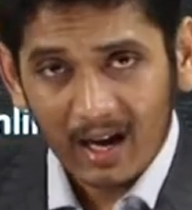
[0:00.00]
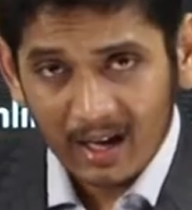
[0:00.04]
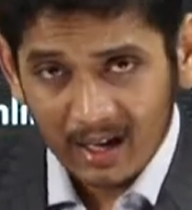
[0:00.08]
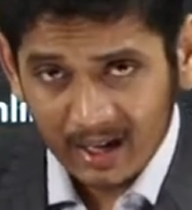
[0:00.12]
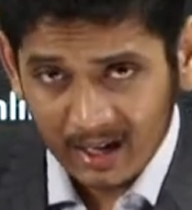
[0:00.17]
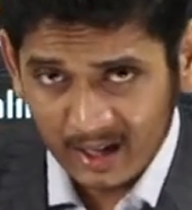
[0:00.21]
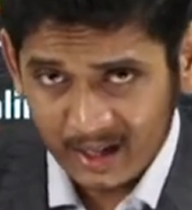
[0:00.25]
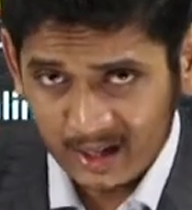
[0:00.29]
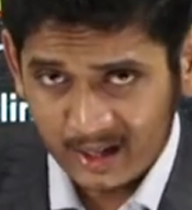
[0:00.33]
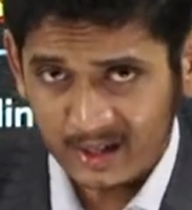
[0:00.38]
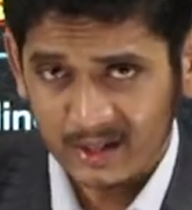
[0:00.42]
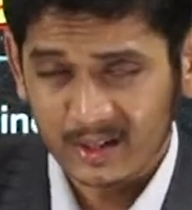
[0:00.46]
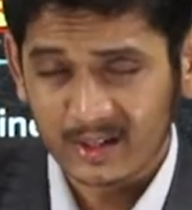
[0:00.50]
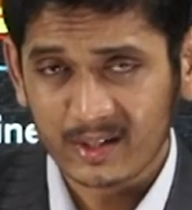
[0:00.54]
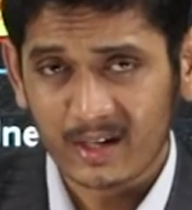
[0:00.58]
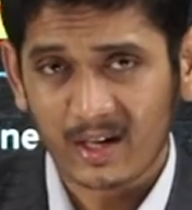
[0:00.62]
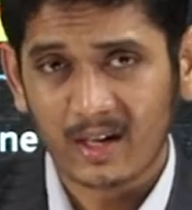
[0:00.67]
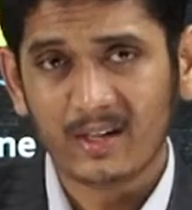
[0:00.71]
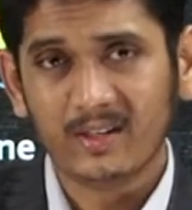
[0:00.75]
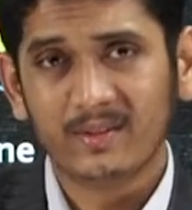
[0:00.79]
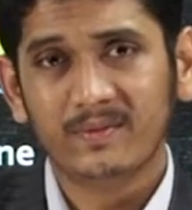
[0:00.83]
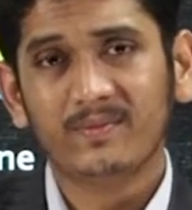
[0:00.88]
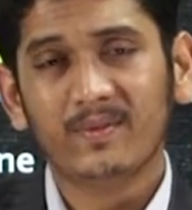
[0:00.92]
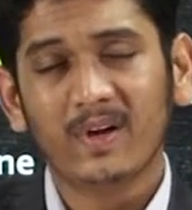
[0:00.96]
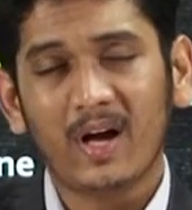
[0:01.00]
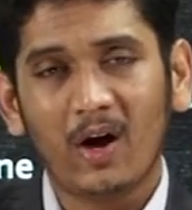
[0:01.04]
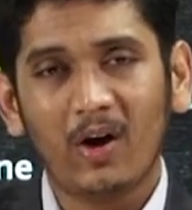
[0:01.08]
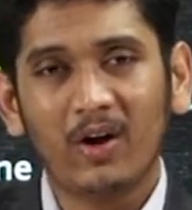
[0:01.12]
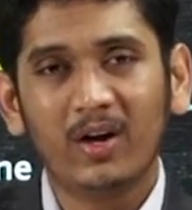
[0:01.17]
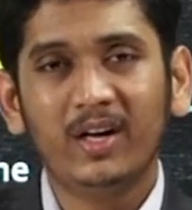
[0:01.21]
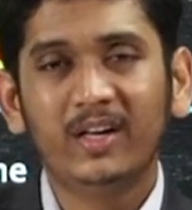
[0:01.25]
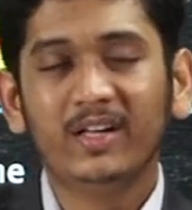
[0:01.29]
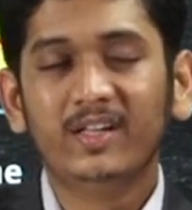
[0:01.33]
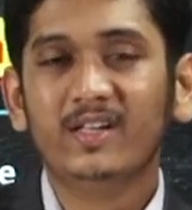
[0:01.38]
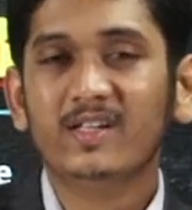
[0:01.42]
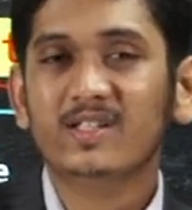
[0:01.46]

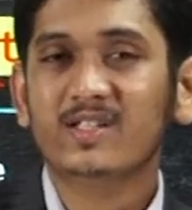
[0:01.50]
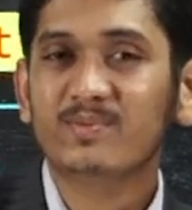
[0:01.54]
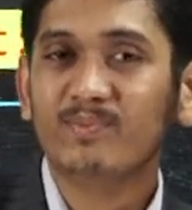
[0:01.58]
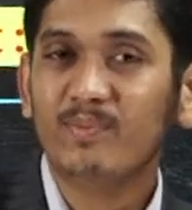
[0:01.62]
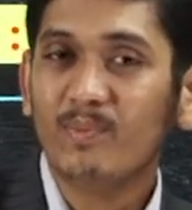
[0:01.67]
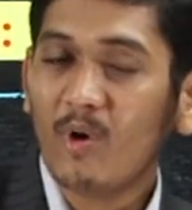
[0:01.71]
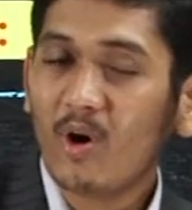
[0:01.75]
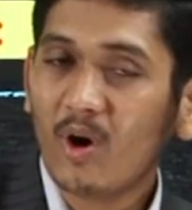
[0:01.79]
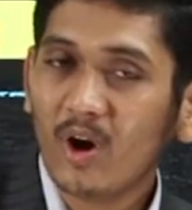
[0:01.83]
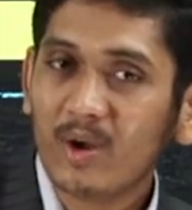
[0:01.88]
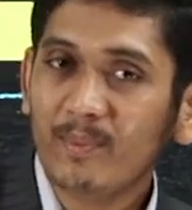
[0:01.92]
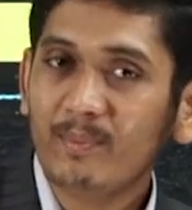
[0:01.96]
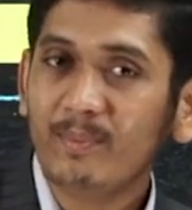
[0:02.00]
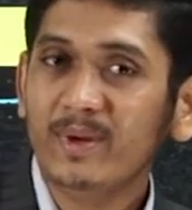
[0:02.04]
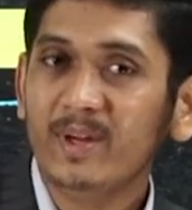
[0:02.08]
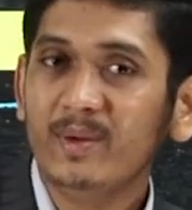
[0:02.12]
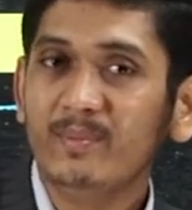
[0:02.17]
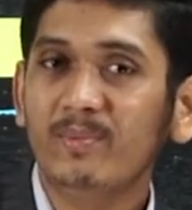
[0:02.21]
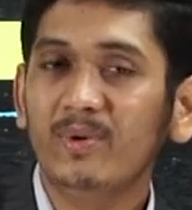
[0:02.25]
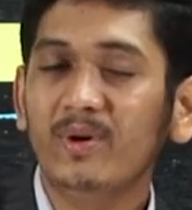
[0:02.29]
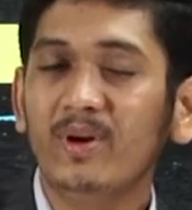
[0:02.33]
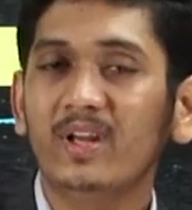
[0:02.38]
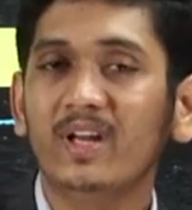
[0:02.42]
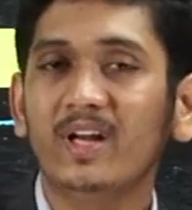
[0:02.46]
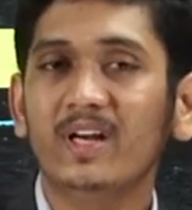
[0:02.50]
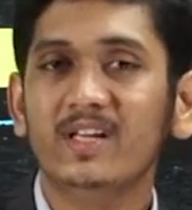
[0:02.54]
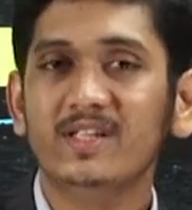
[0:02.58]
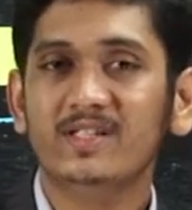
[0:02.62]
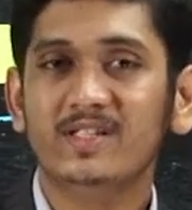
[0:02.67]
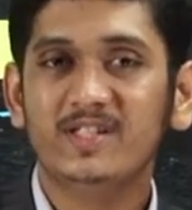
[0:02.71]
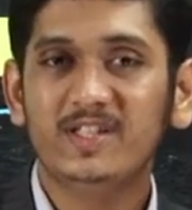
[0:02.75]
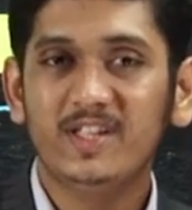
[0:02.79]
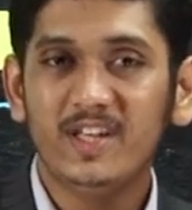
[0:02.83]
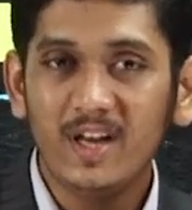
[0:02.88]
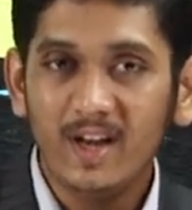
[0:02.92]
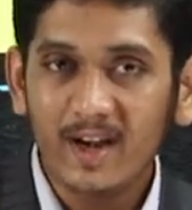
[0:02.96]
a small people, that
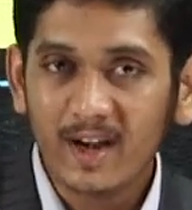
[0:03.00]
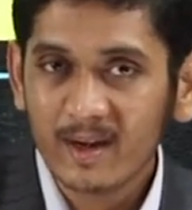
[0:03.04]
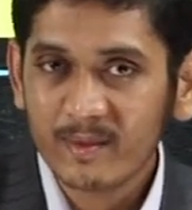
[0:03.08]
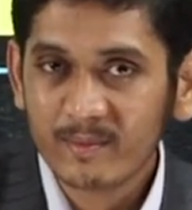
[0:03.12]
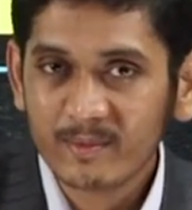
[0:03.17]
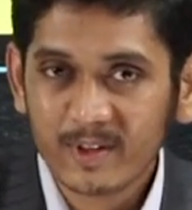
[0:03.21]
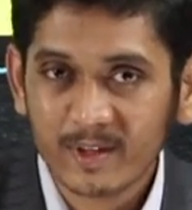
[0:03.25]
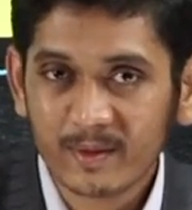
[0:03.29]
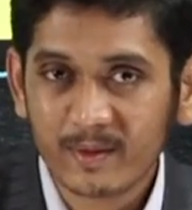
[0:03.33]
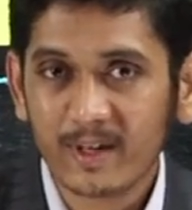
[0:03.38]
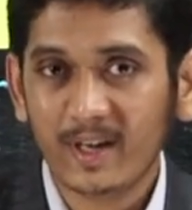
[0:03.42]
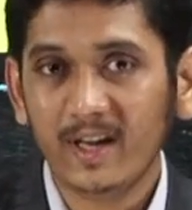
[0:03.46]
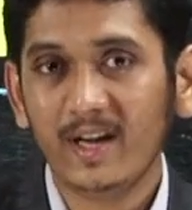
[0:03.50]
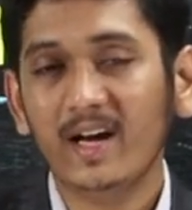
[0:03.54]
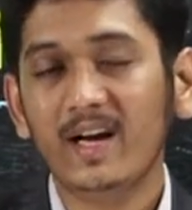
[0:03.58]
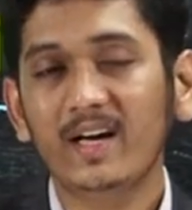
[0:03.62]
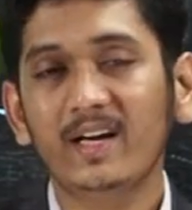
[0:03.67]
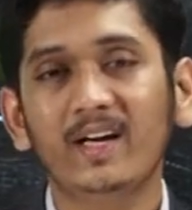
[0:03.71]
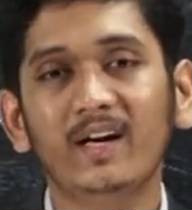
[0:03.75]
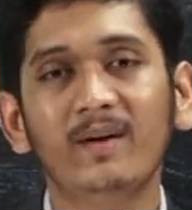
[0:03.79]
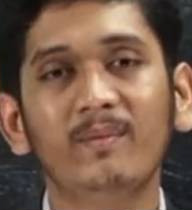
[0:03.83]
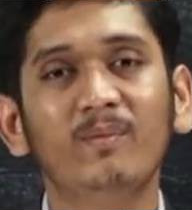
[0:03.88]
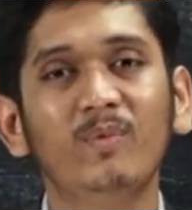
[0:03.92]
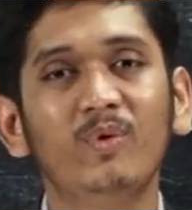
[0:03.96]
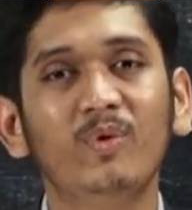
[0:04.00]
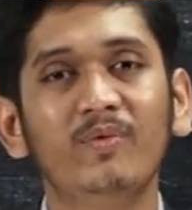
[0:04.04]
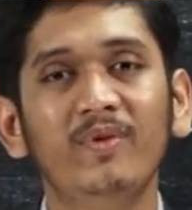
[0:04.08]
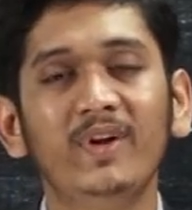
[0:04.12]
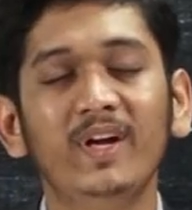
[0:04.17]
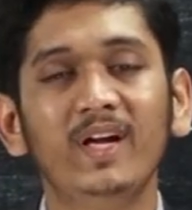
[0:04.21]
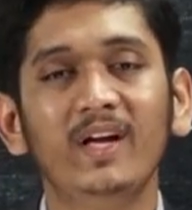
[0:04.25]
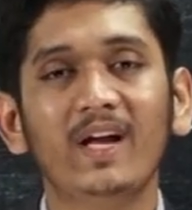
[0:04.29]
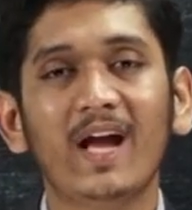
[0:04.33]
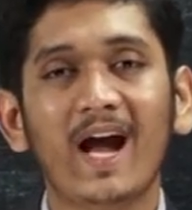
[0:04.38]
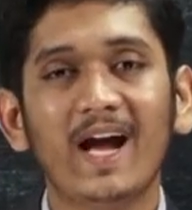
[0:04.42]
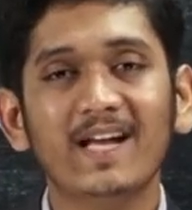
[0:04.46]
is children related
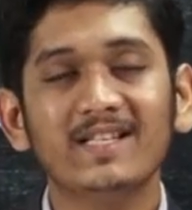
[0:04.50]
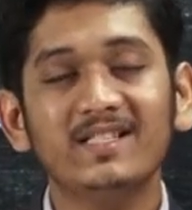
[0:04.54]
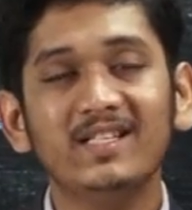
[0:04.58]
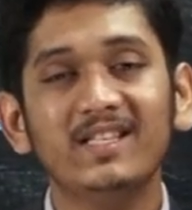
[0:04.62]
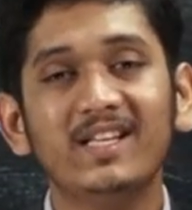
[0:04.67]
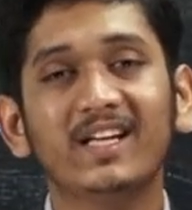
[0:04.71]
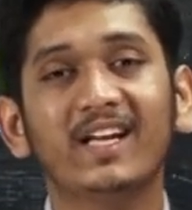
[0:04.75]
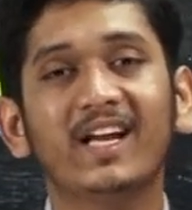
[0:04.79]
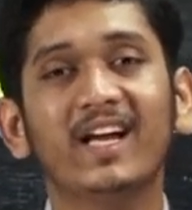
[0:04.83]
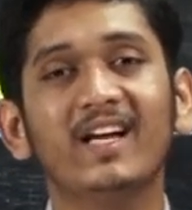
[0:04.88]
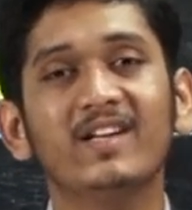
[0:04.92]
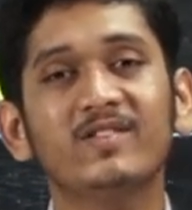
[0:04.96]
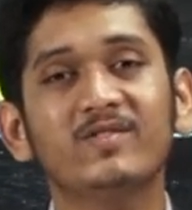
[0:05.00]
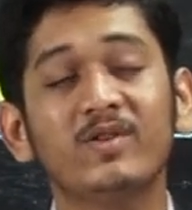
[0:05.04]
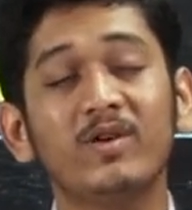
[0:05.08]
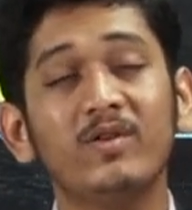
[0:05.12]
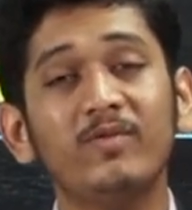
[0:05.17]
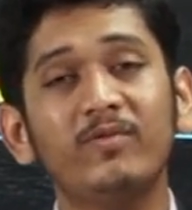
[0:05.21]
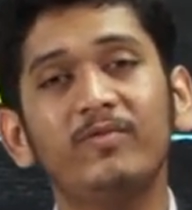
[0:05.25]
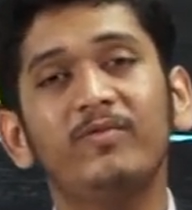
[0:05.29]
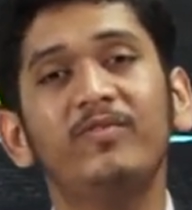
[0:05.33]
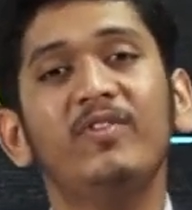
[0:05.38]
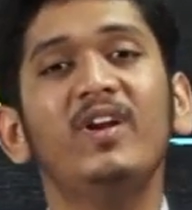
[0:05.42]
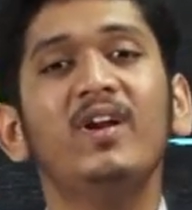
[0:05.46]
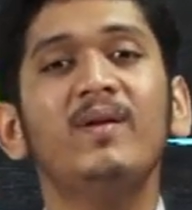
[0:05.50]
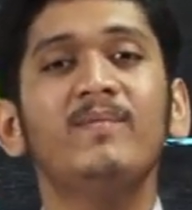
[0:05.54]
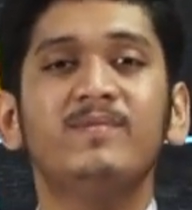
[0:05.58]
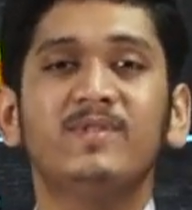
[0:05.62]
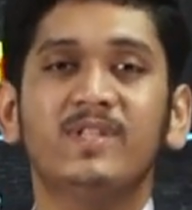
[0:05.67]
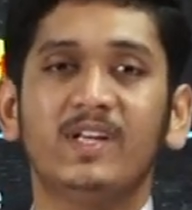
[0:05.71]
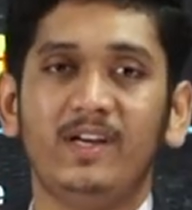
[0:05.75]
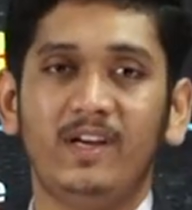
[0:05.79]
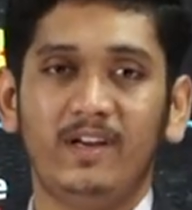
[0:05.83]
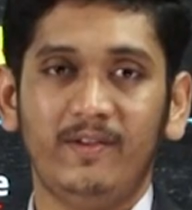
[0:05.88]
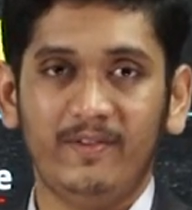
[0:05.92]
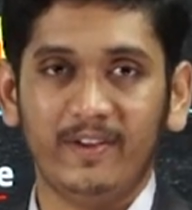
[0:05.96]
movie, as in the case of film
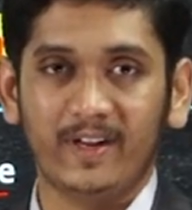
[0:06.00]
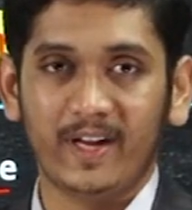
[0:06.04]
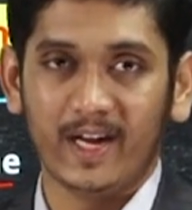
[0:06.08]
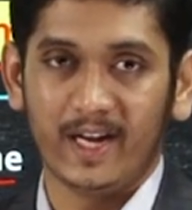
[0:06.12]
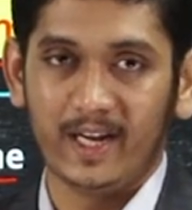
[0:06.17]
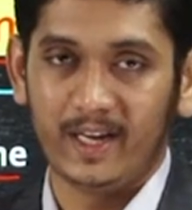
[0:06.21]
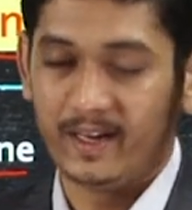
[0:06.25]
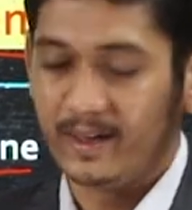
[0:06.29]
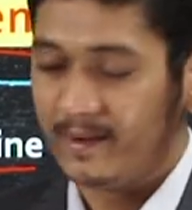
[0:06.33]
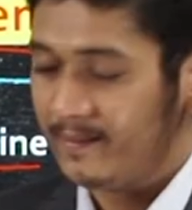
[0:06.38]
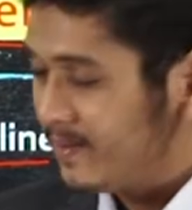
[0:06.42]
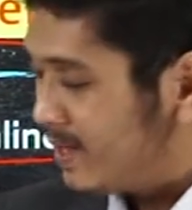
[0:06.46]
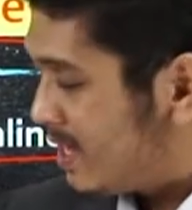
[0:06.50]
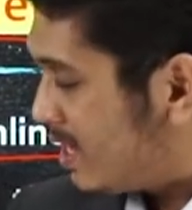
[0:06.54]
certificate.